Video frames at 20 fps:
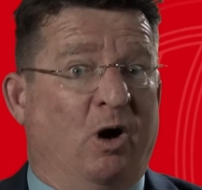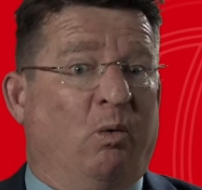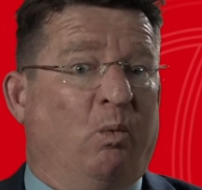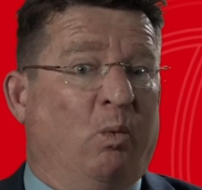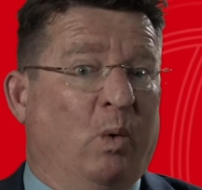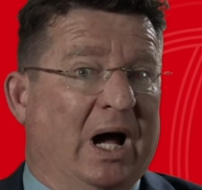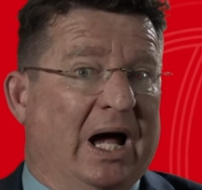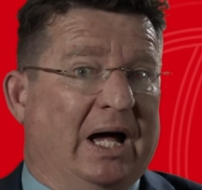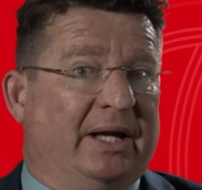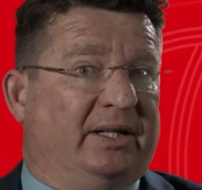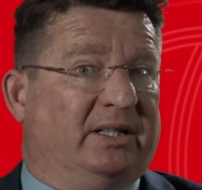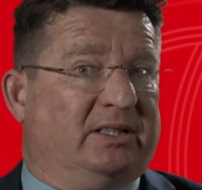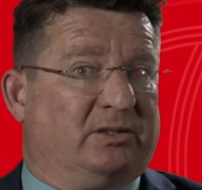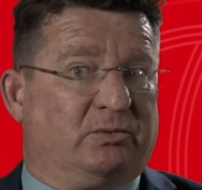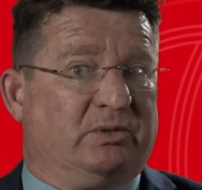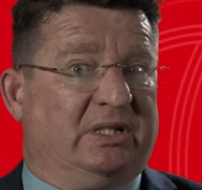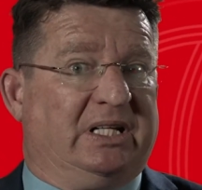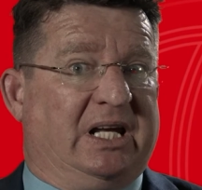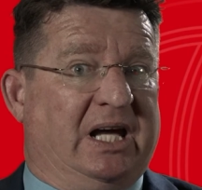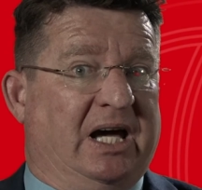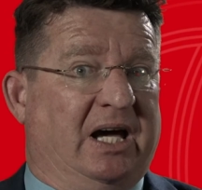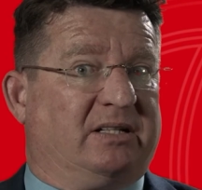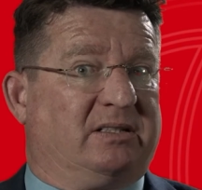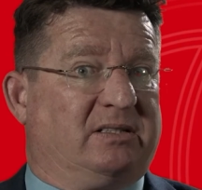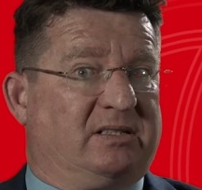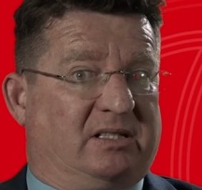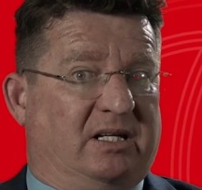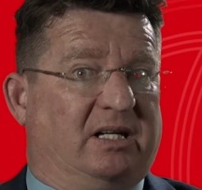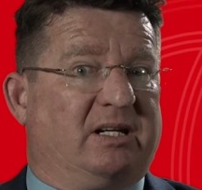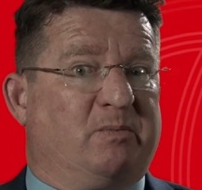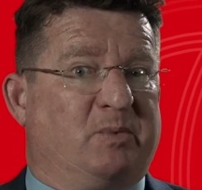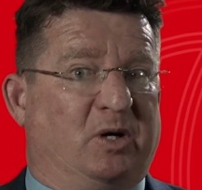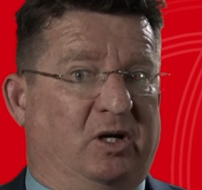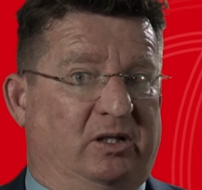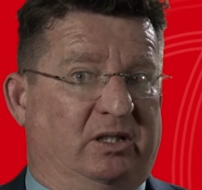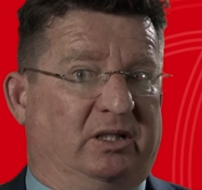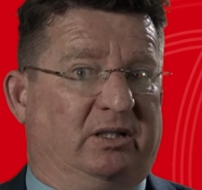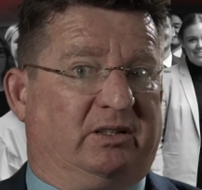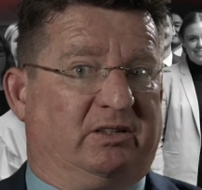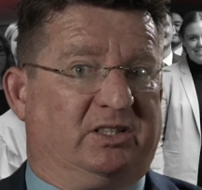One, it's really hard to study
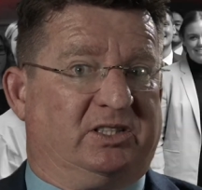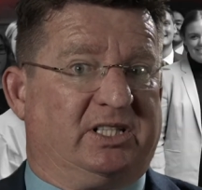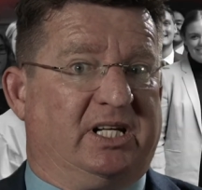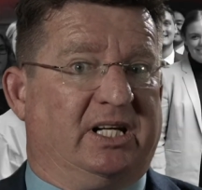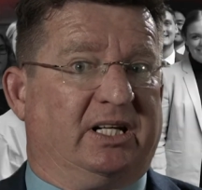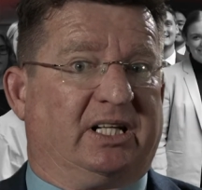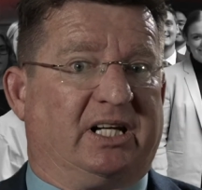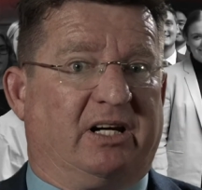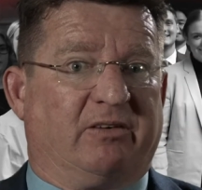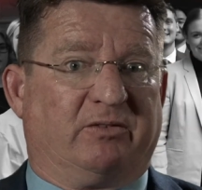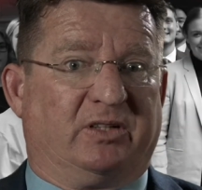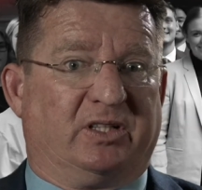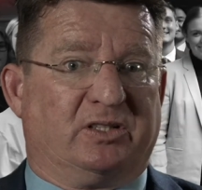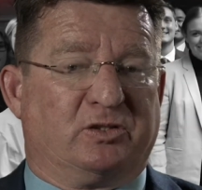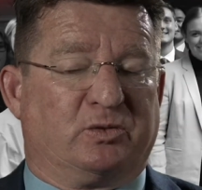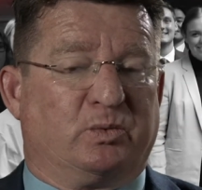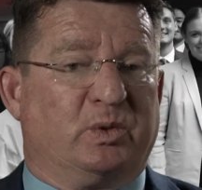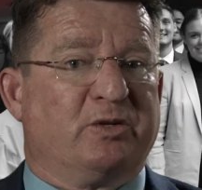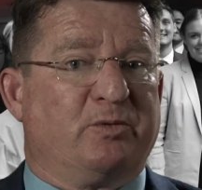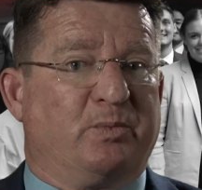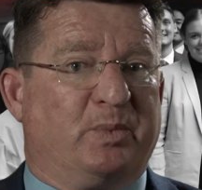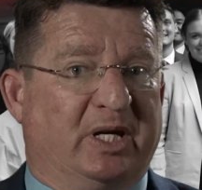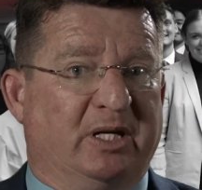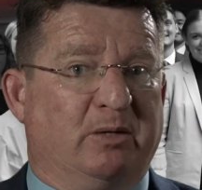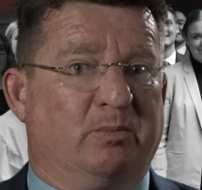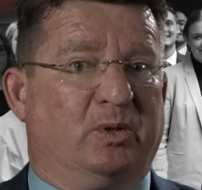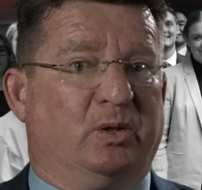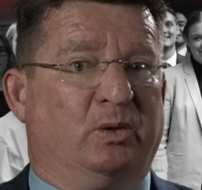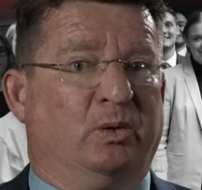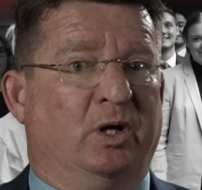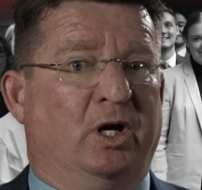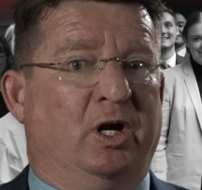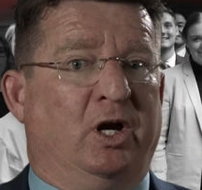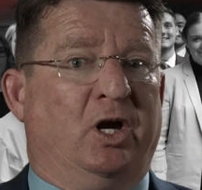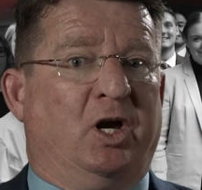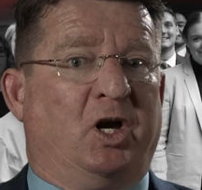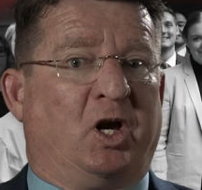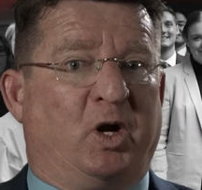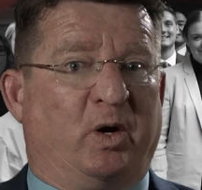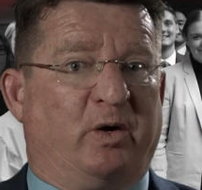policy and governance with people
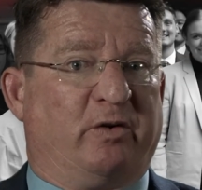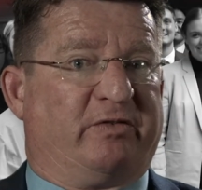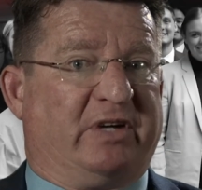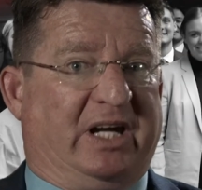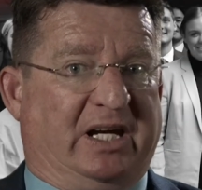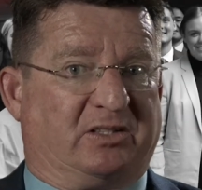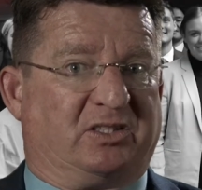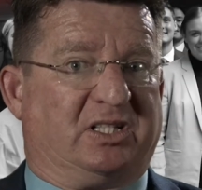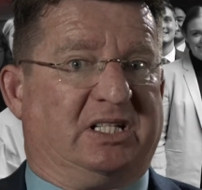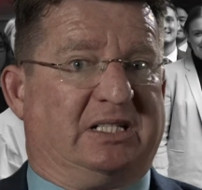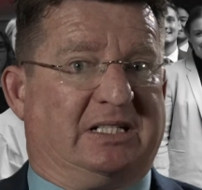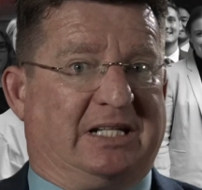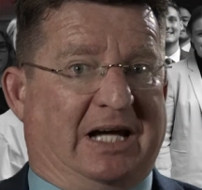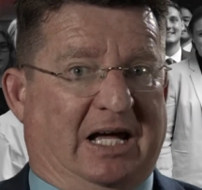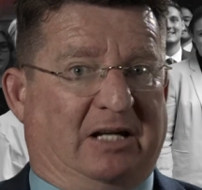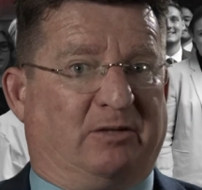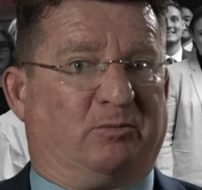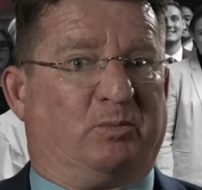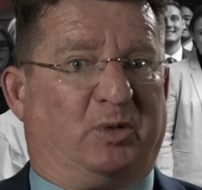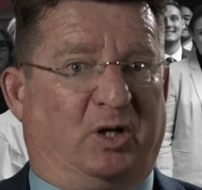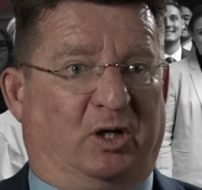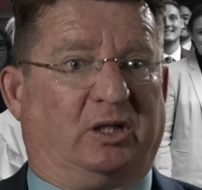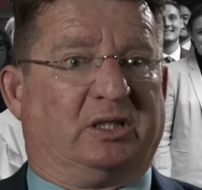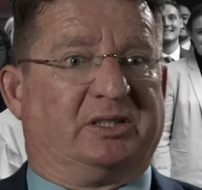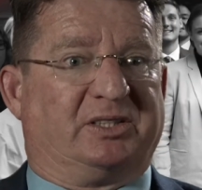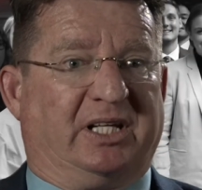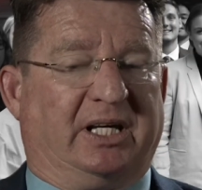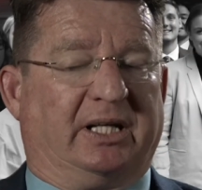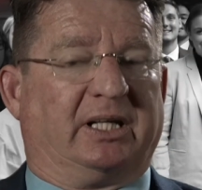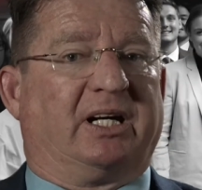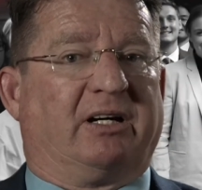who have actually done policy and